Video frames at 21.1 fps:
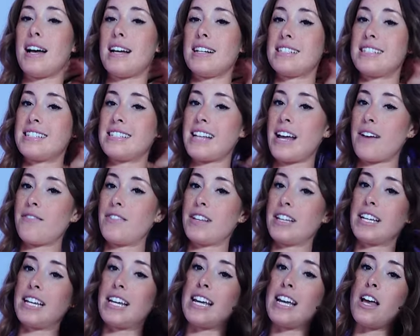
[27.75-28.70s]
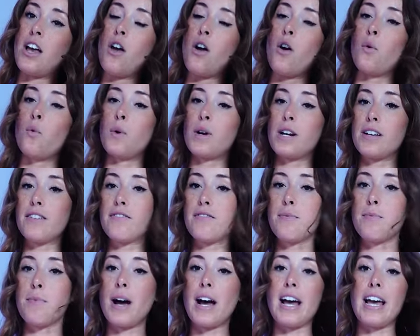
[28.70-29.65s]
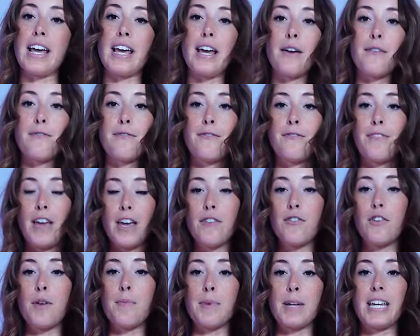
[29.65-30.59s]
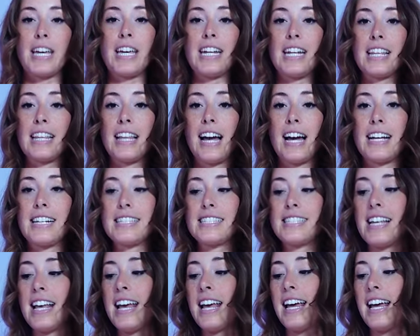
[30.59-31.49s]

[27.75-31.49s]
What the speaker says: It's definitely one of my favorite bikini lines.